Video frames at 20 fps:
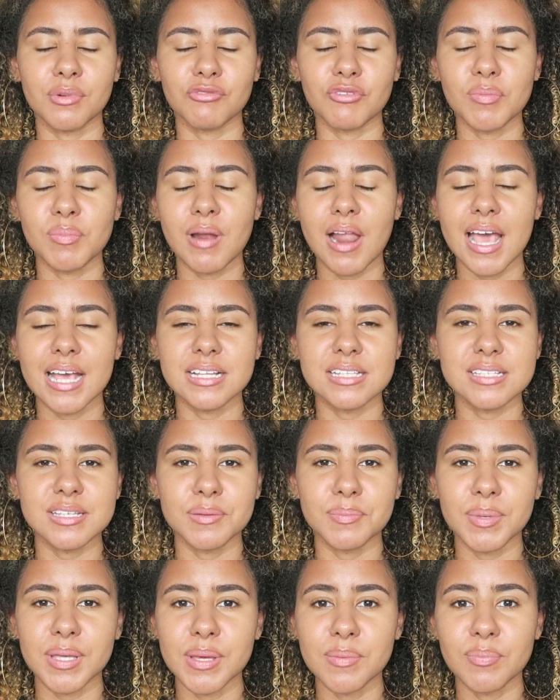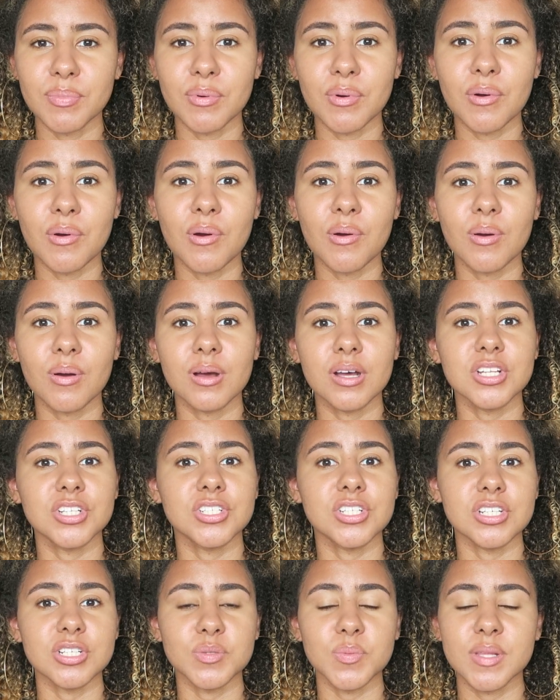Replying to people
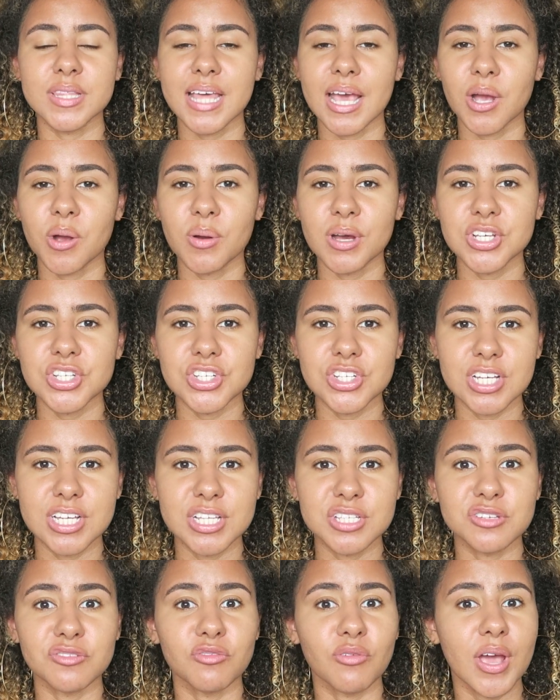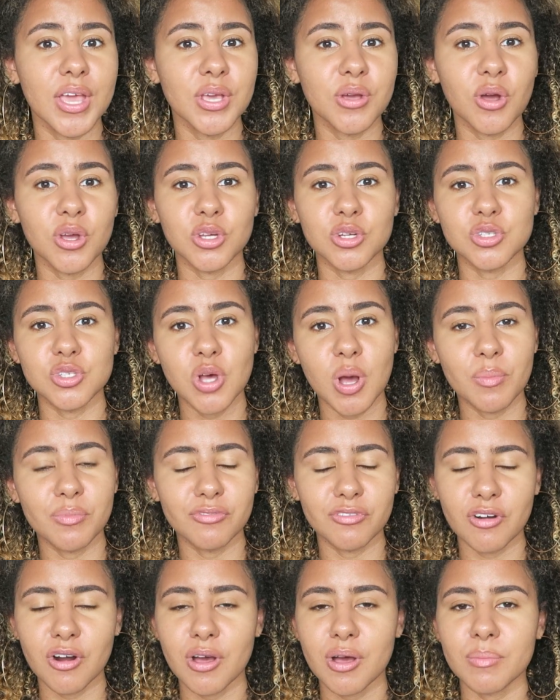just with their questions of where you got your
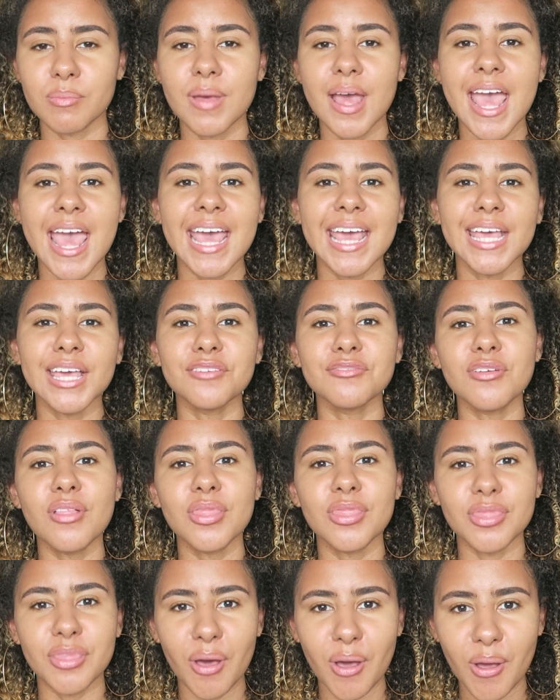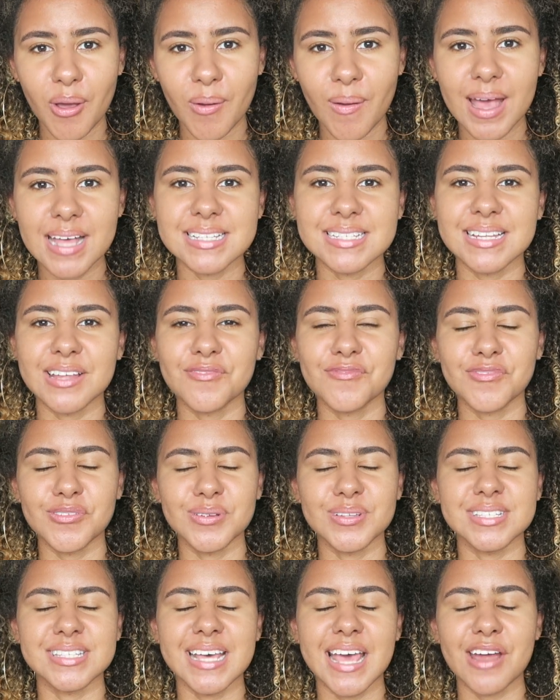top from. Even though as an
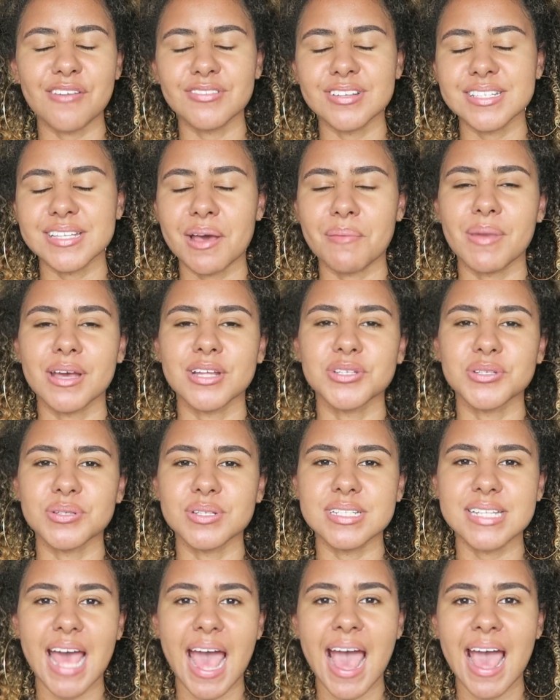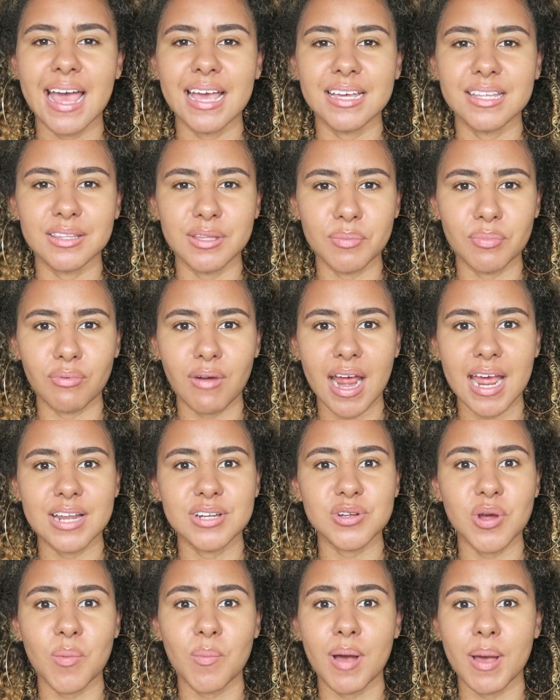influencer, every time I do tag the
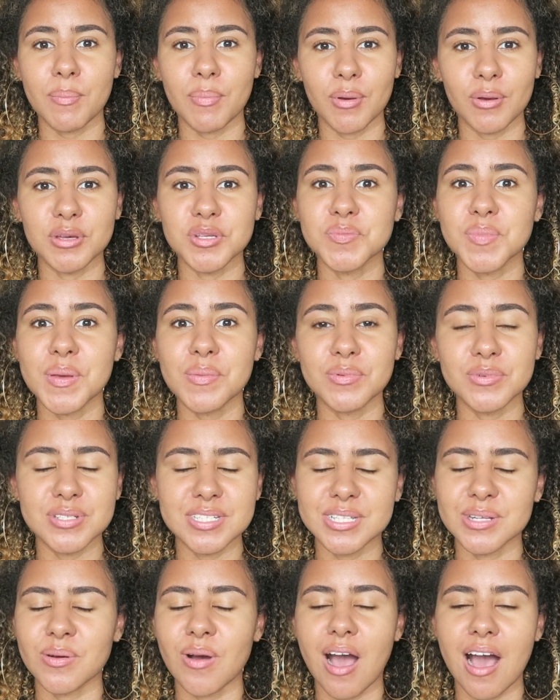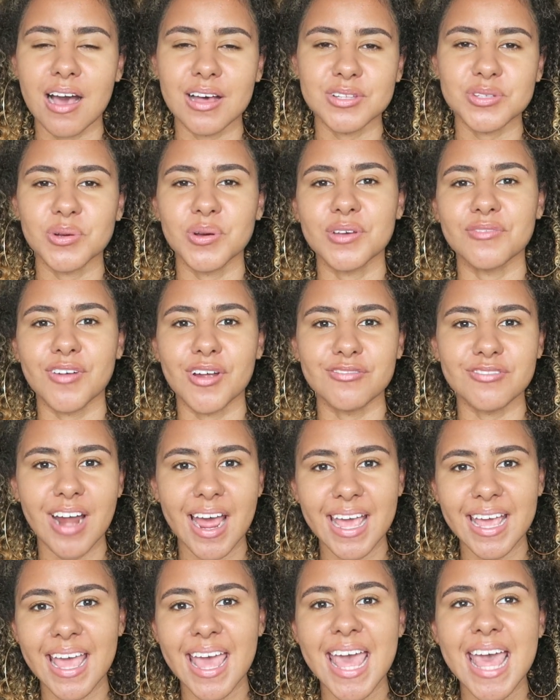brand on my post, people still ask, or if I
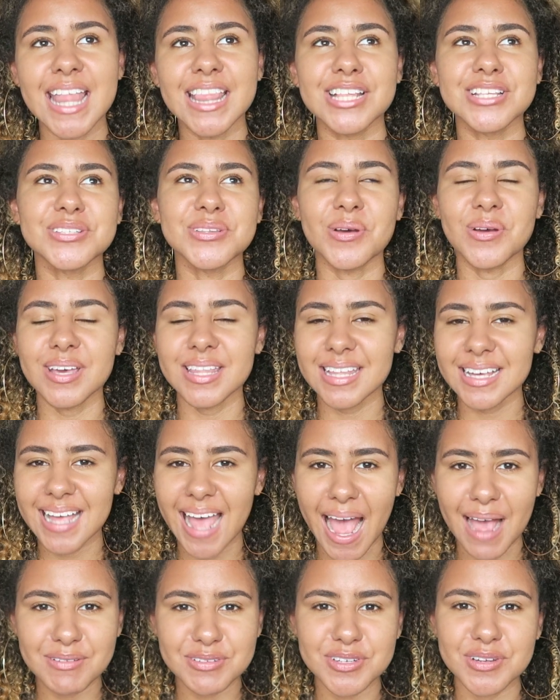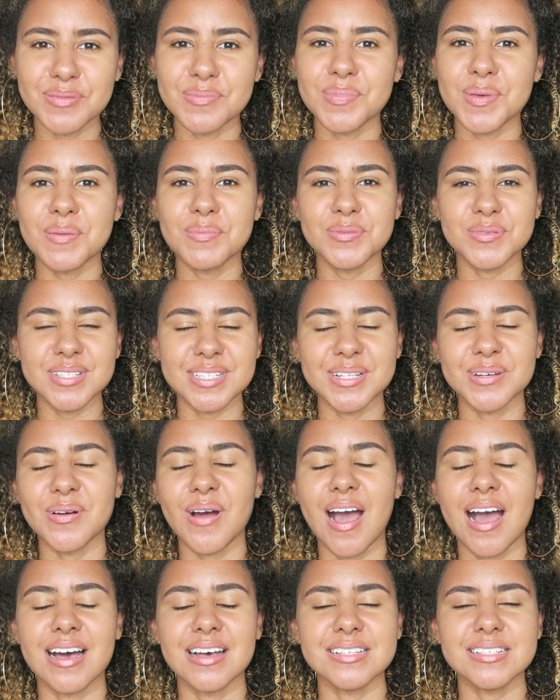write the song in the caption, people
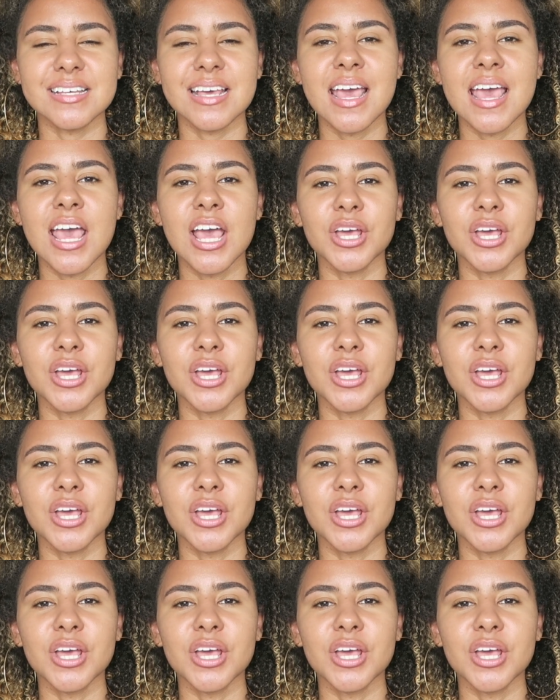still ask.